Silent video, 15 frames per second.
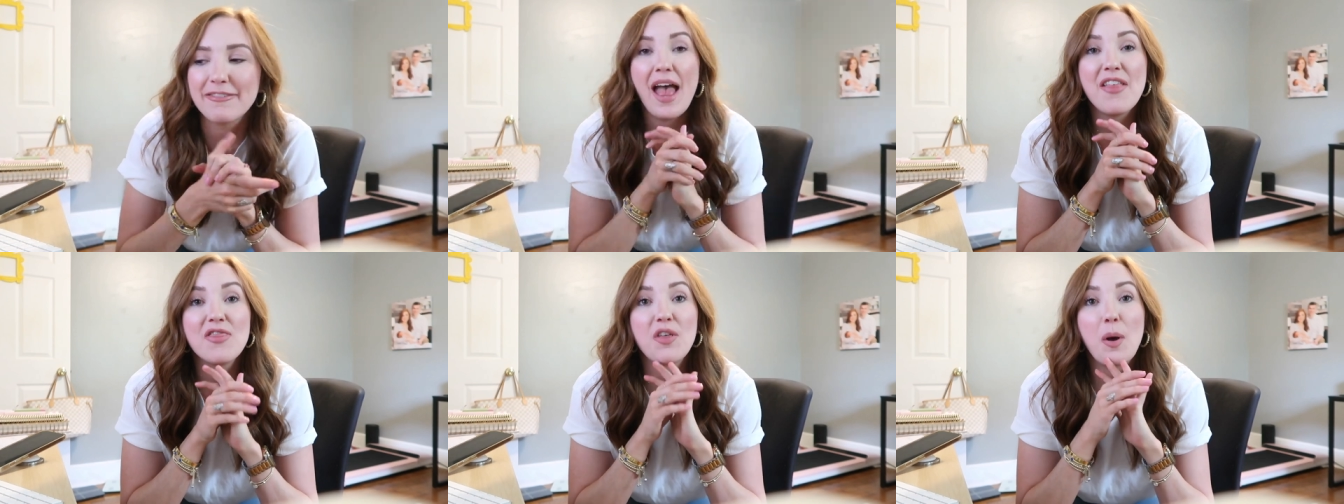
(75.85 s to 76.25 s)

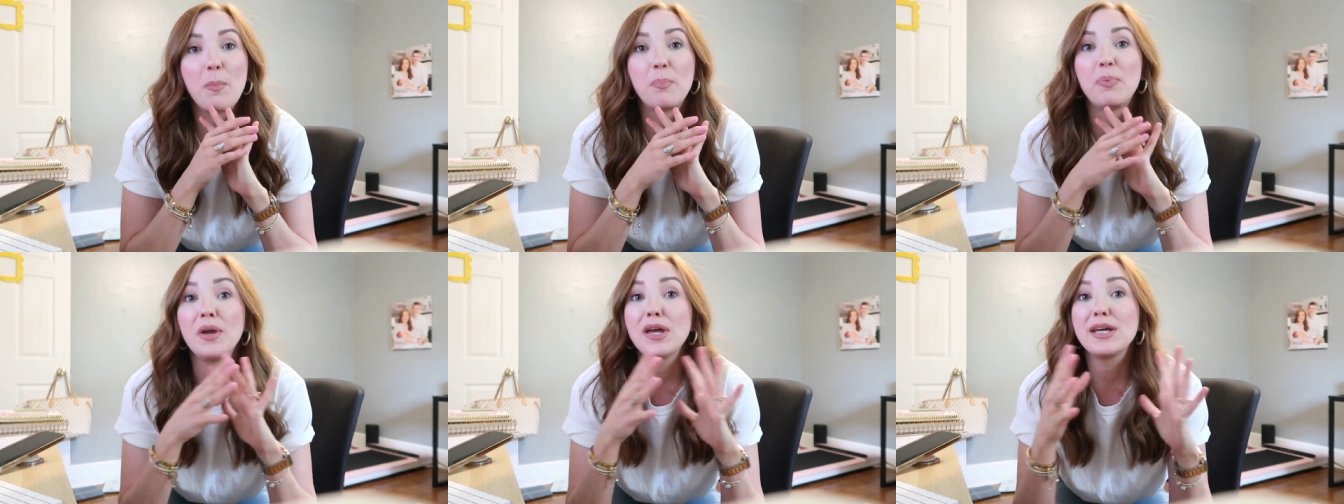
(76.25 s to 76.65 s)
And
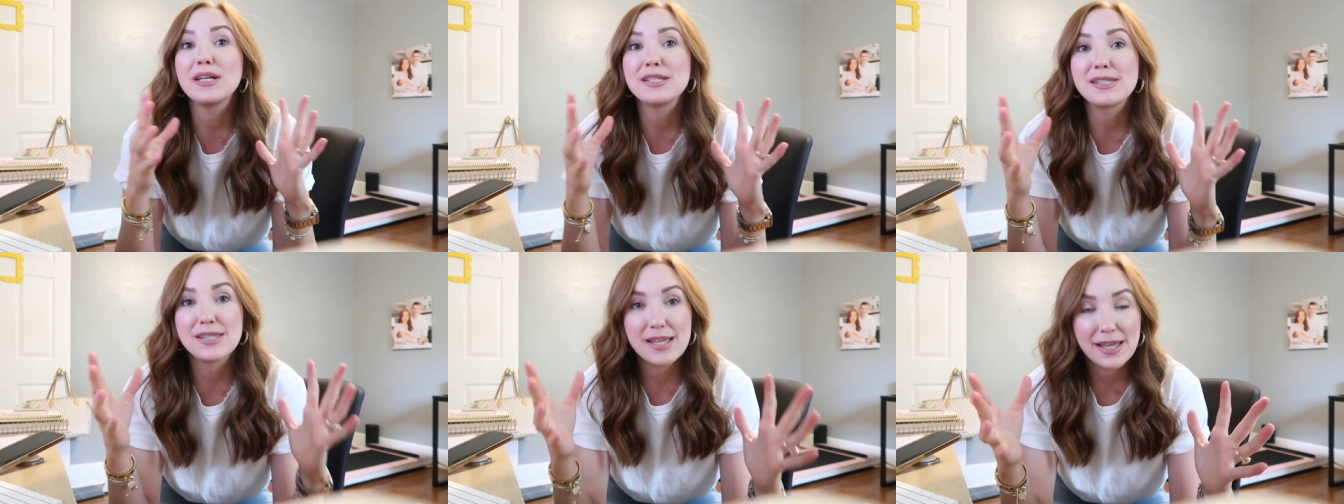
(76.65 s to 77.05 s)
the
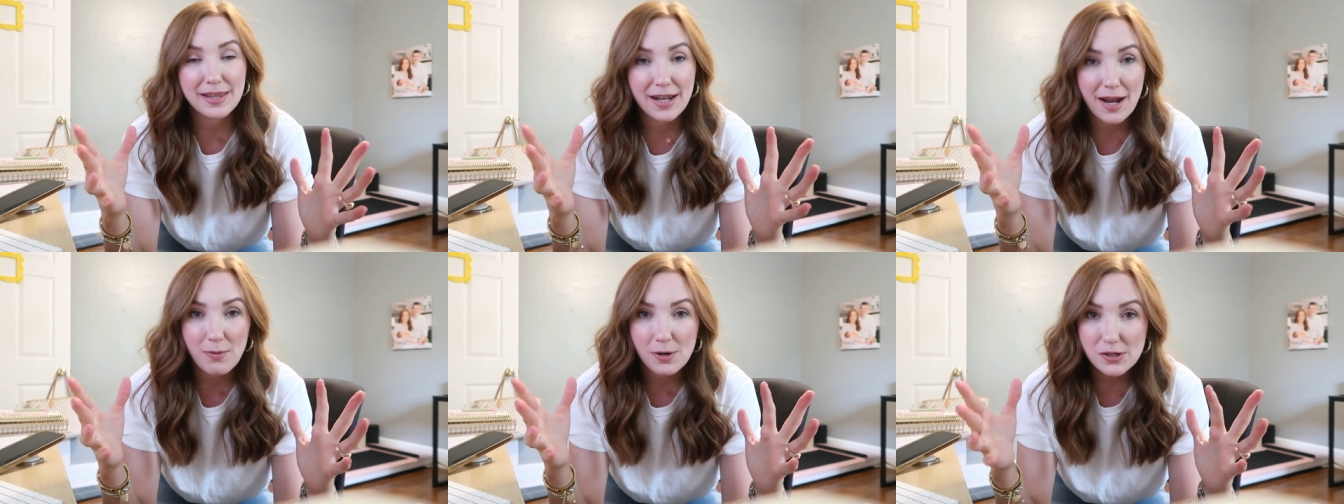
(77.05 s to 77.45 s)
biggest thing
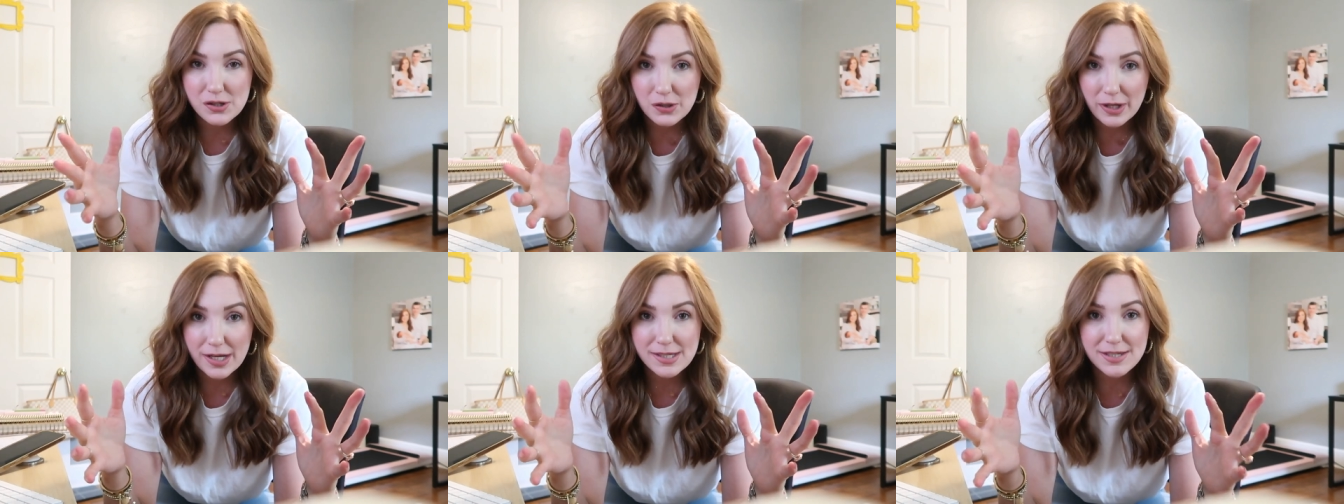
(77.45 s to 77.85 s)
that I
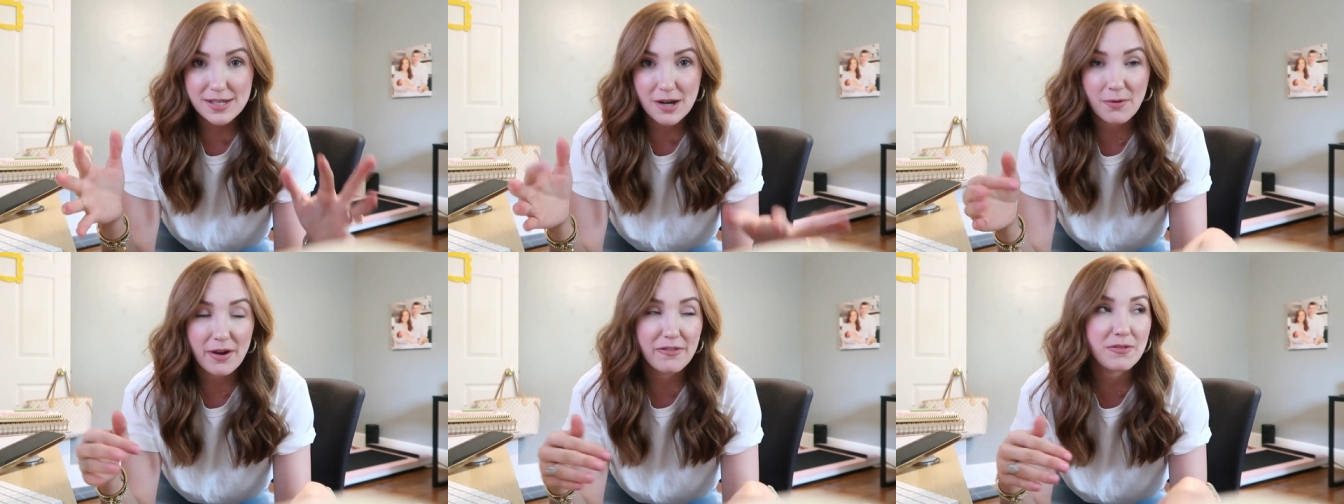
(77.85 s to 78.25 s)
want you guys to
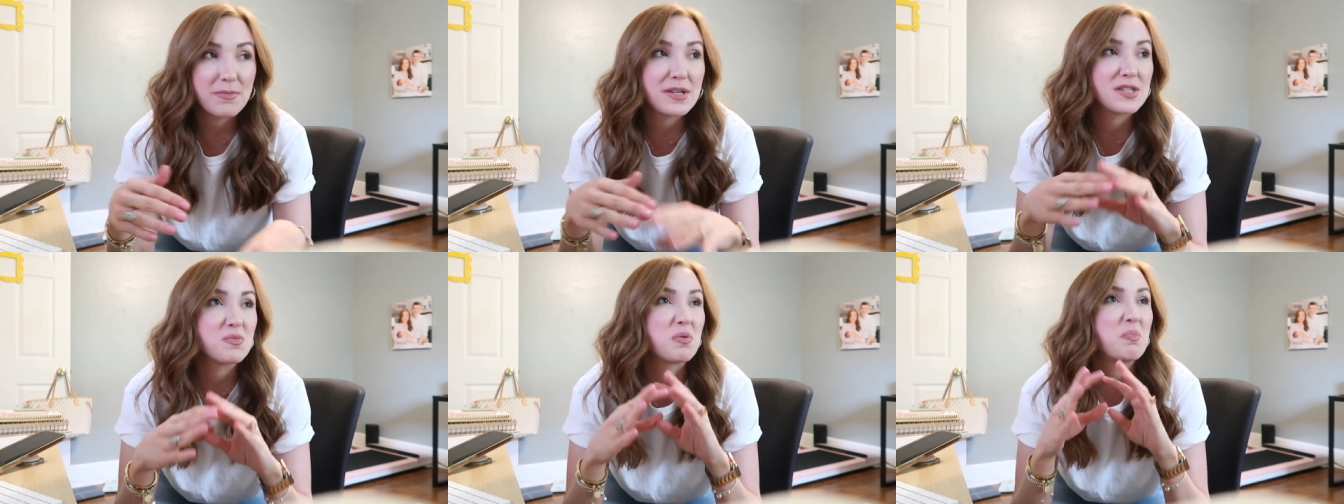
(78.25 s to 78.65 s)
take away from
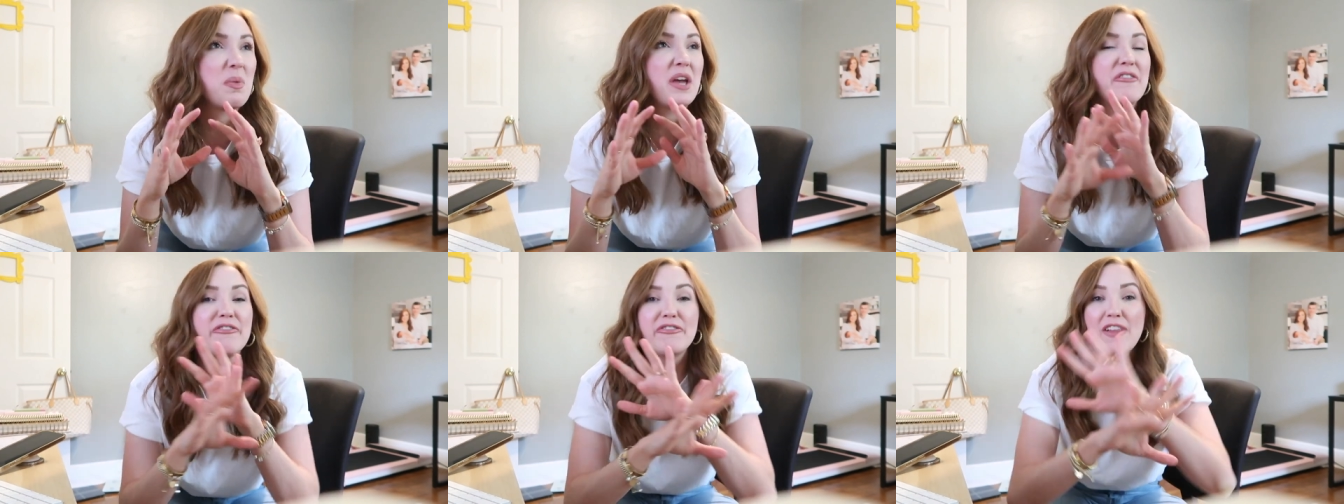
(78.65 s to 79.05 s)
this with
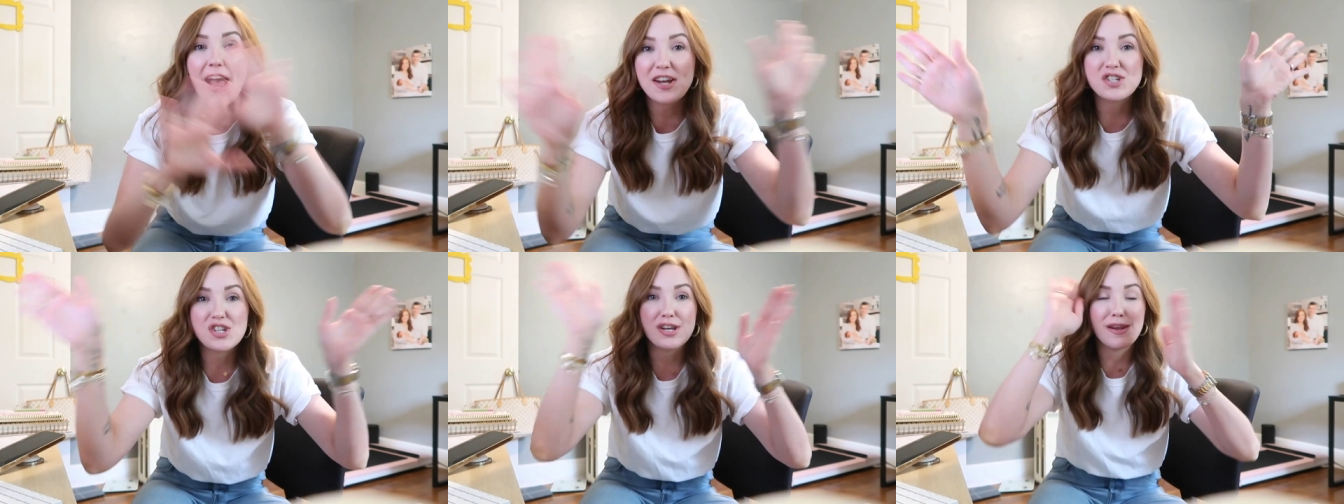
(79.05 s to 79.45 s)
big
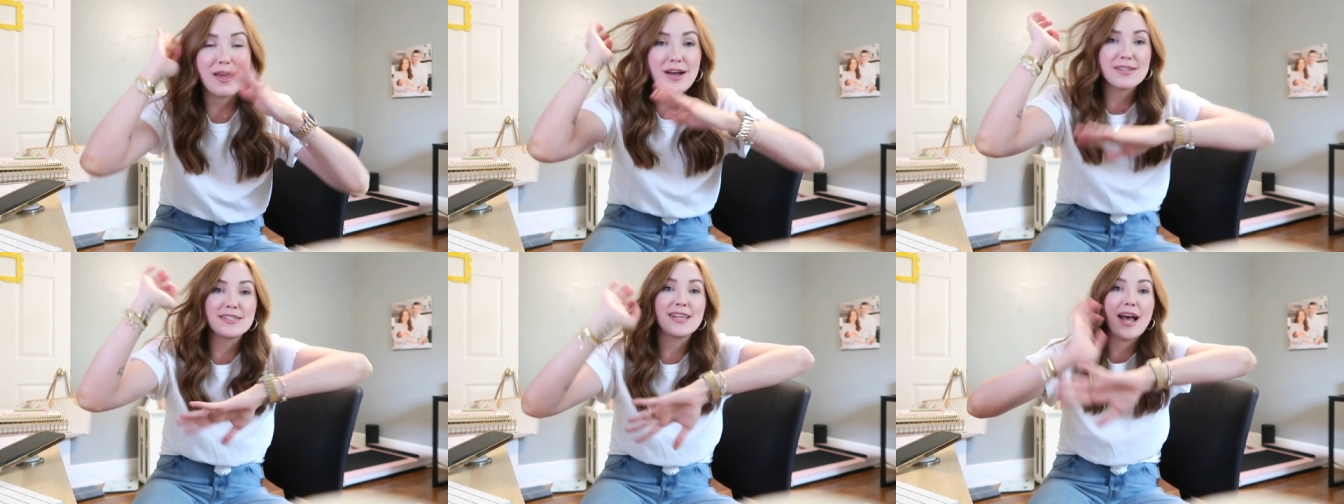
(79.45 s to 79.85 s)
flashing
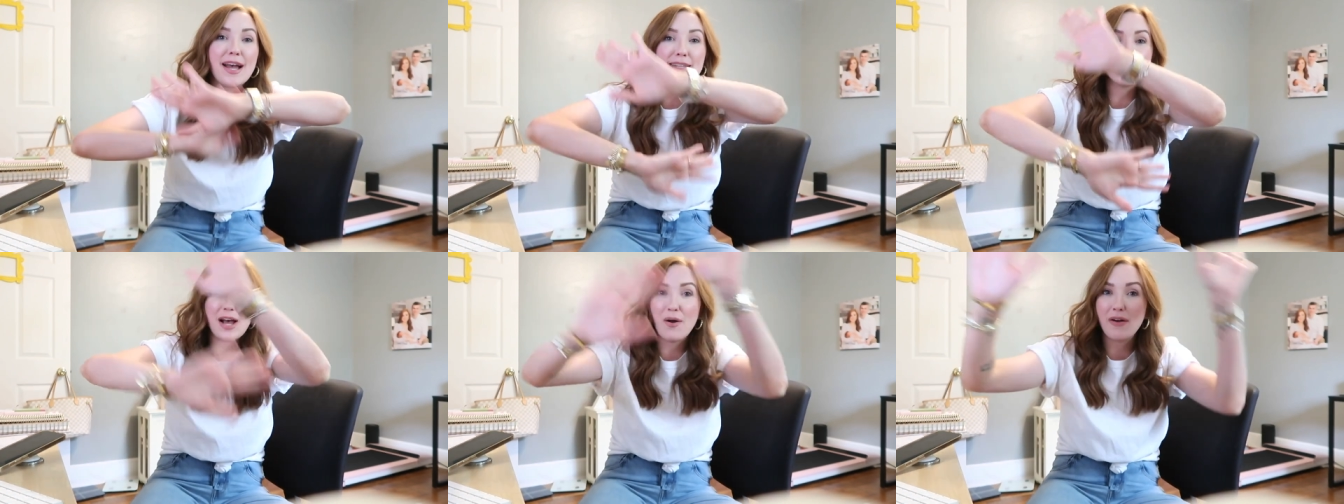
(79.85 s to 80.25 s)
neon
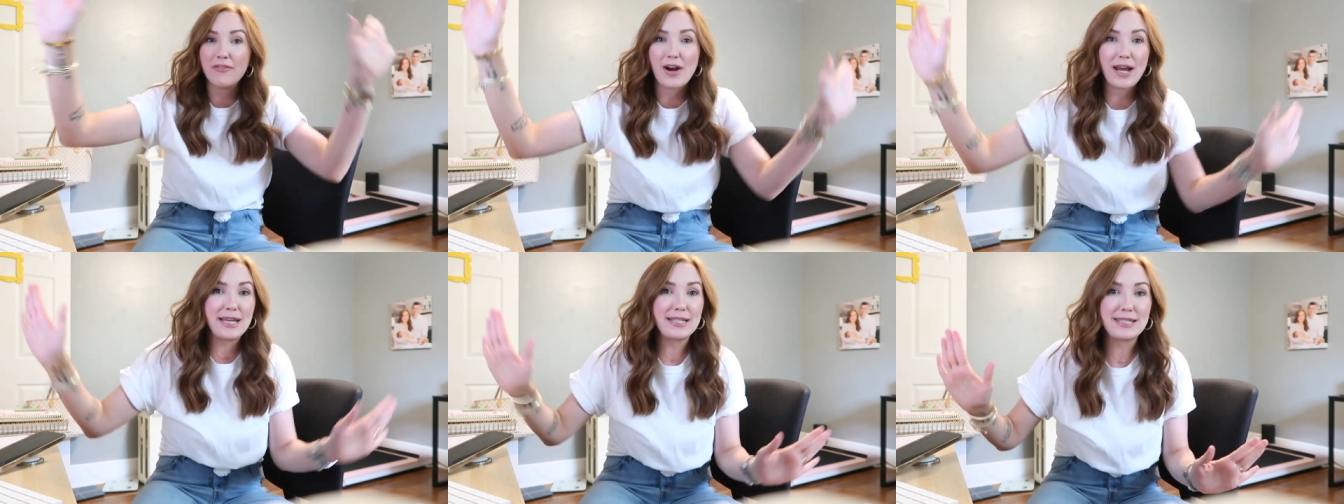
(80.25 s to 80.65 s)
signs,
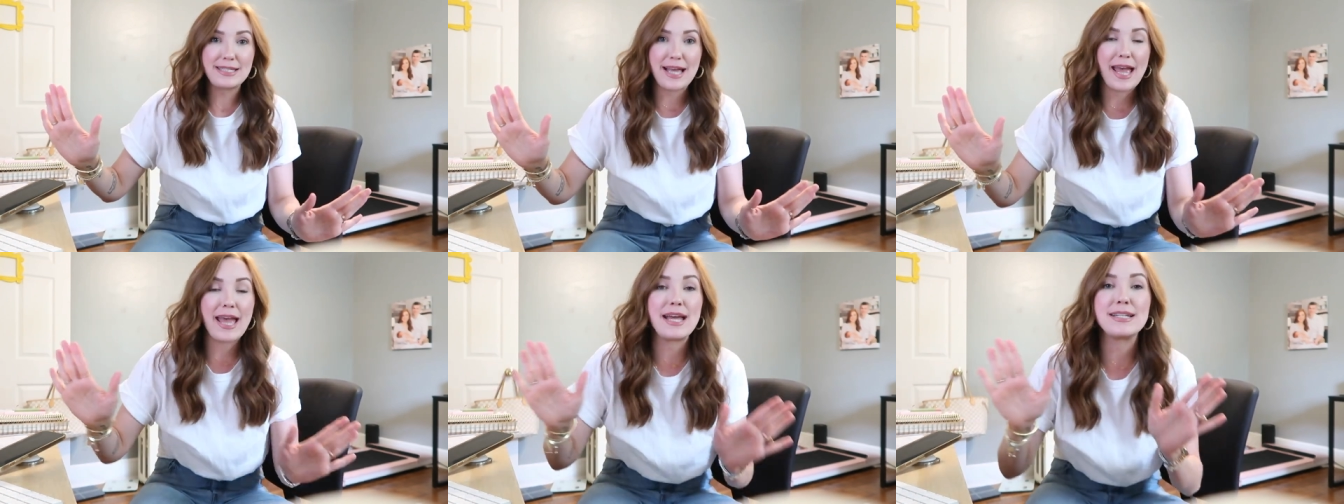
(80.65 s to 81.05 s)
however I can
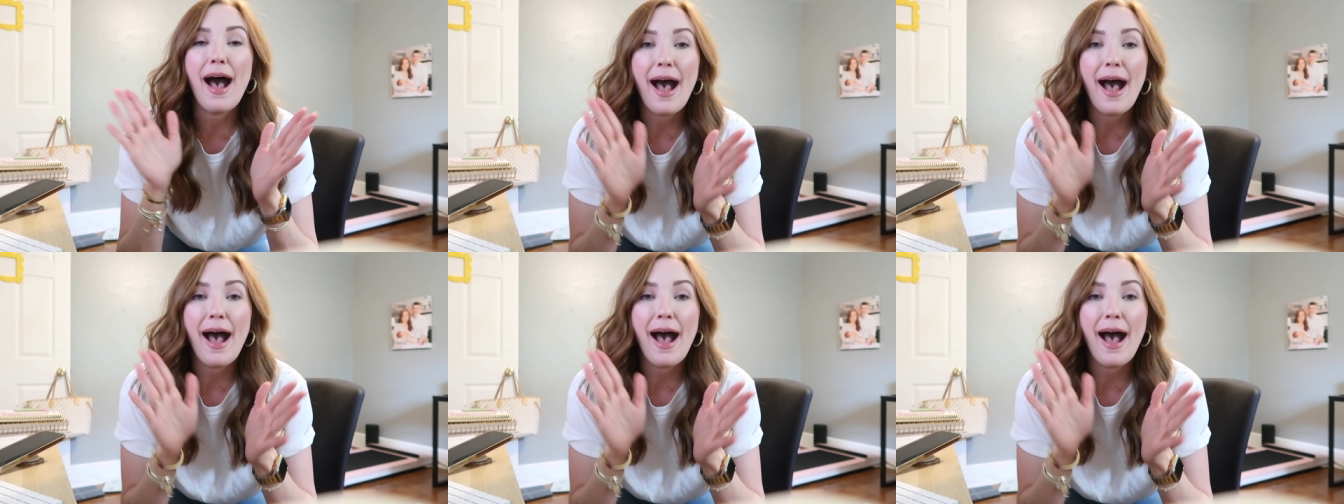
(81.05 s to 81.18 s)
say it,